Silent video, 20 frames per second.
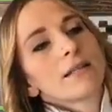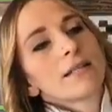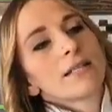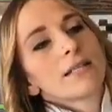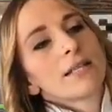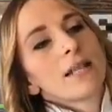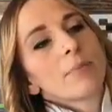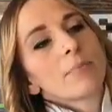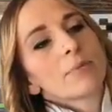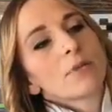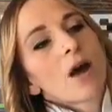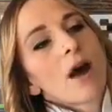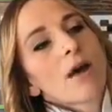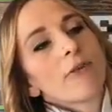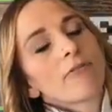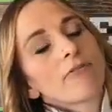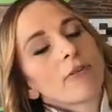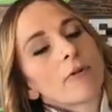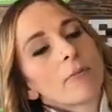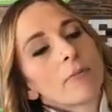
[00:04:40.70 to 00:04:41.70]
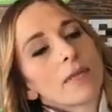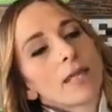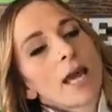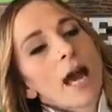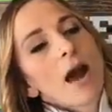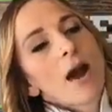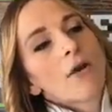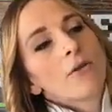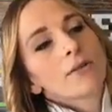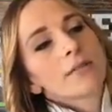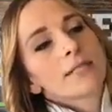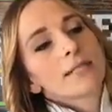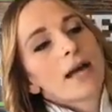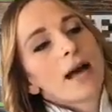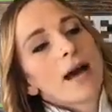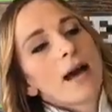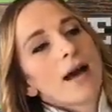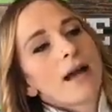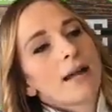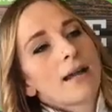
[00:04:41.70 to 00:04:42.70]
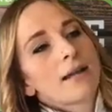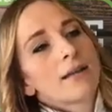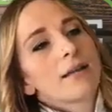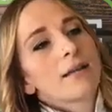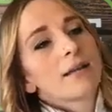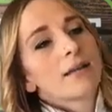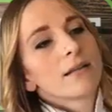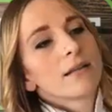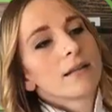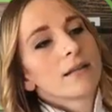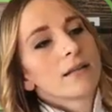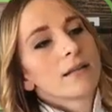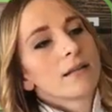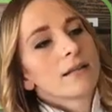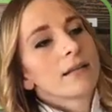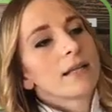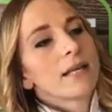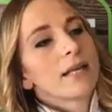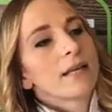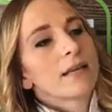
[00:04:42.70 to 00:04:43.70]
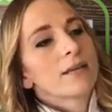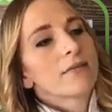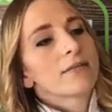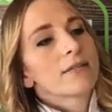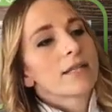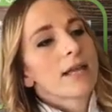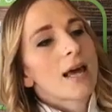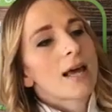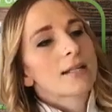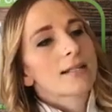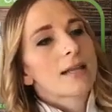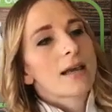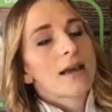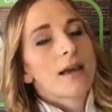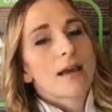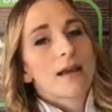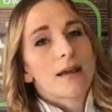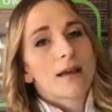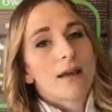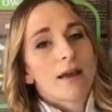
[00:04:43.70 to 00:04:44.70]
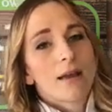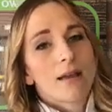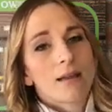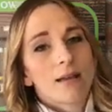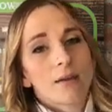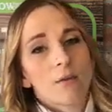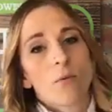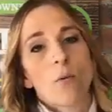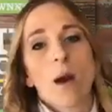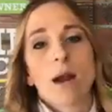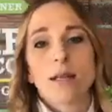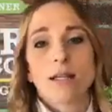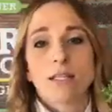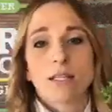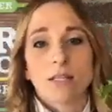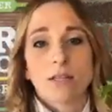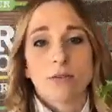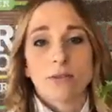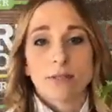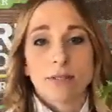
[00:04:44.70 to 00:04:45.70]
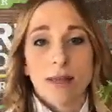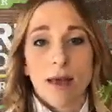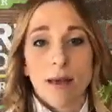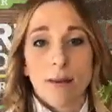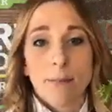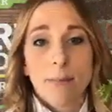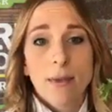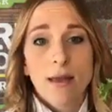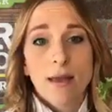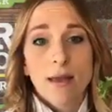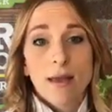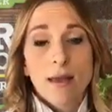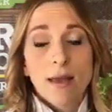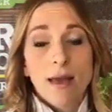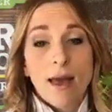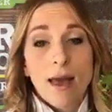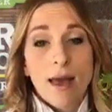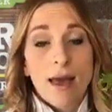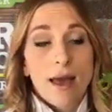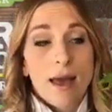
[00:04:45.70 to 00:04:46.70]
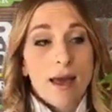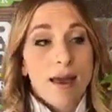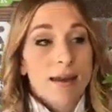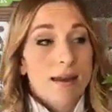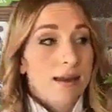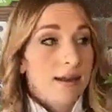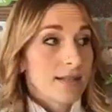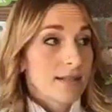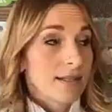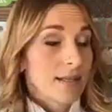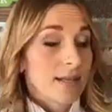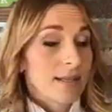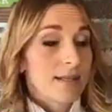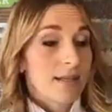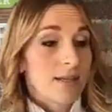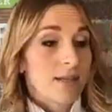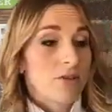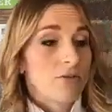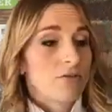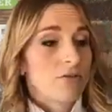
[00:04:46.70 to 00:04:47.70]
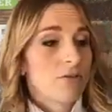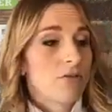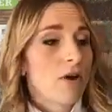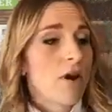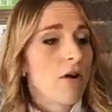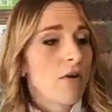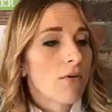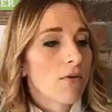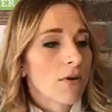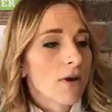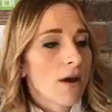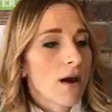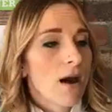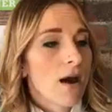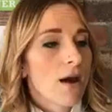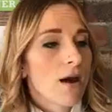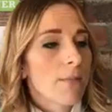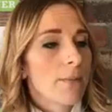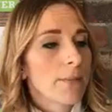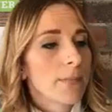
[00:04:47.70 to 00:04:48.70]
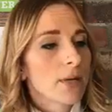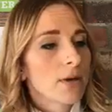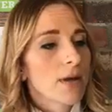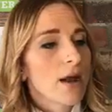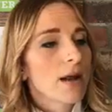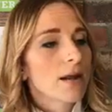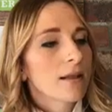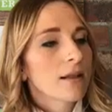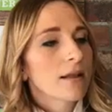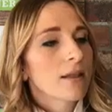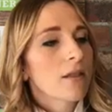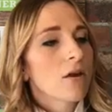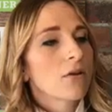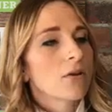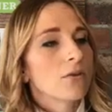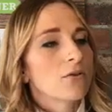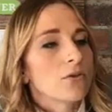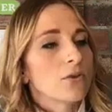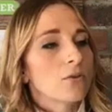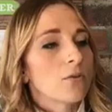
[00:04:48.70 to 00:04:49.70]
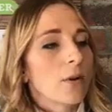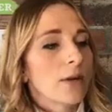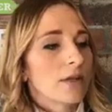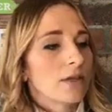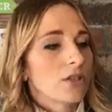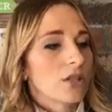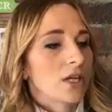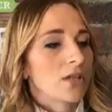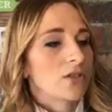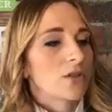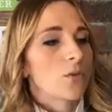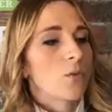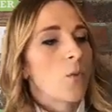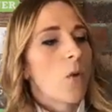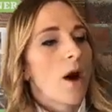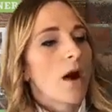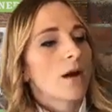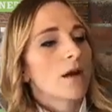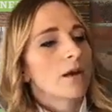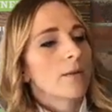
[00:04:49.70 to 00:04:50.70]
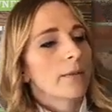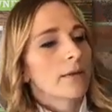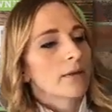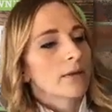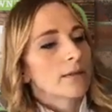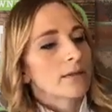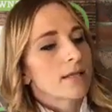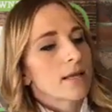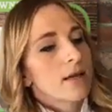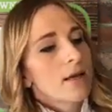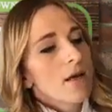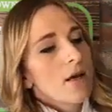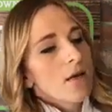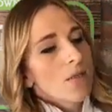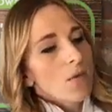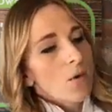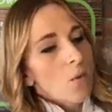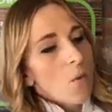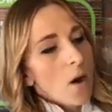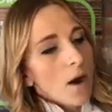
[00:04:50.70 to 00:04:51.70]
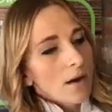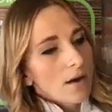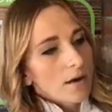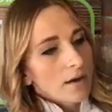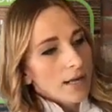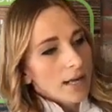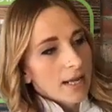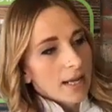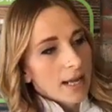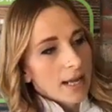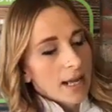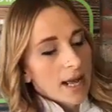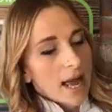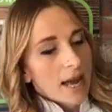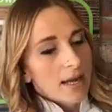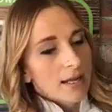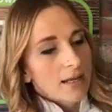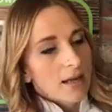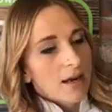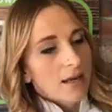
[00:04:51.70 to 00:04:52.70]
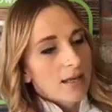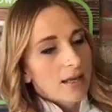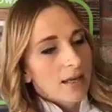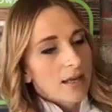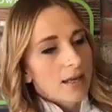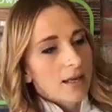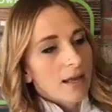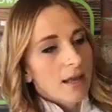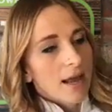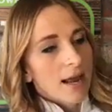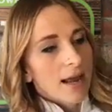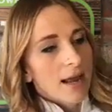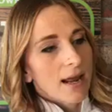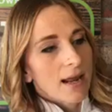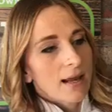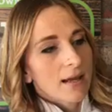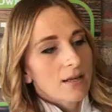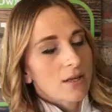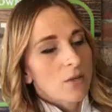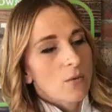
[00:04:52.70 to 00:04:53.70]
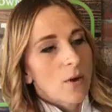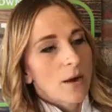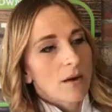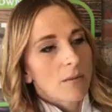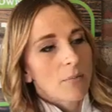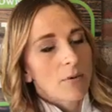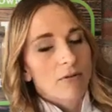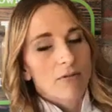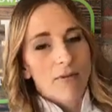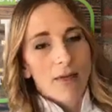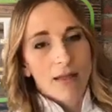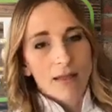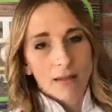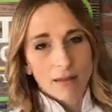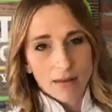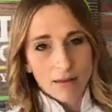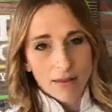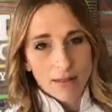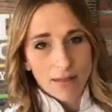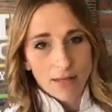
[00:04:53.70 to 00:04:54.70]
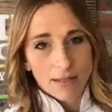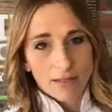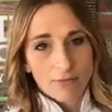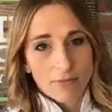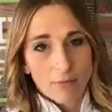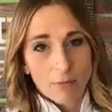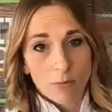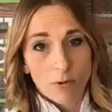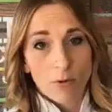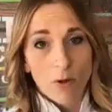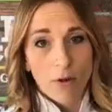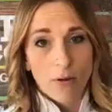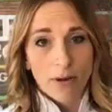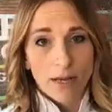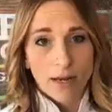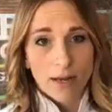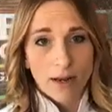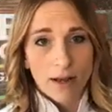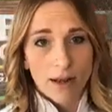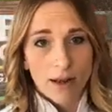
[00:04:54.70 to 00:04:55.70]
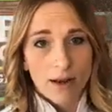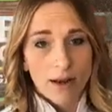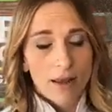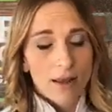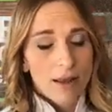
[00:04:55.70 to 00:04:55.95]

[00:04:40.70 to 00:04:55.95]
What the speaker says: snipped off from the outside leaves as I wanted to use them, and it's continued to grow. Periodically though, you do want to change the water, because the water can get kind of yucky and you want to prevent things from growing in it.